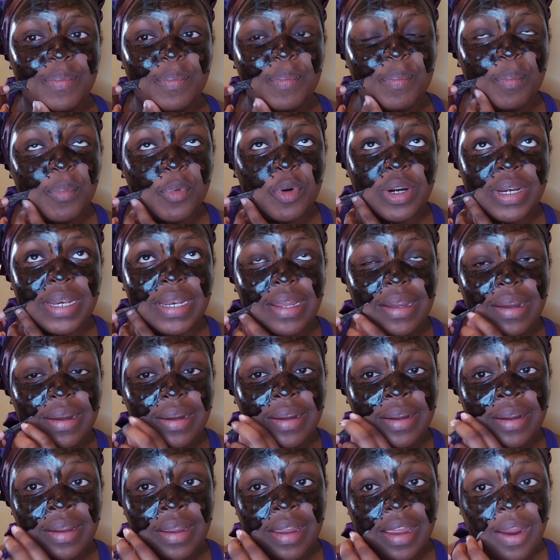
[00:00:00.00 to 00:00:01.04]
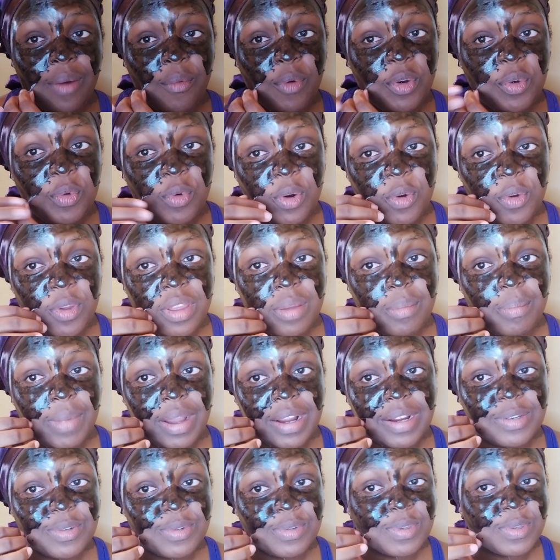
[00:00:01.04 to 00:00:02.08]
morning, when we were going
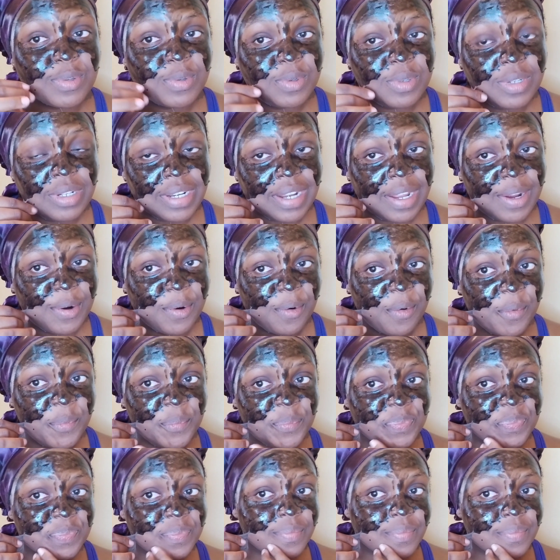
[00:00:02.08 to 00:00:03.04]
back to school now,